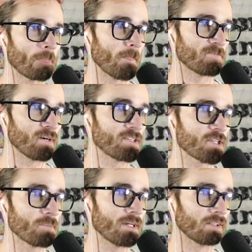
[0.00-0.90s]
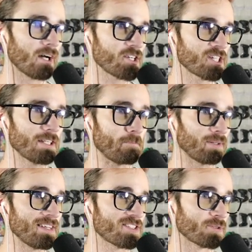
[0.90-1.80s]
Find some illogically
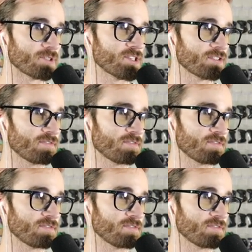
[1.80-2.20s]
placed sources of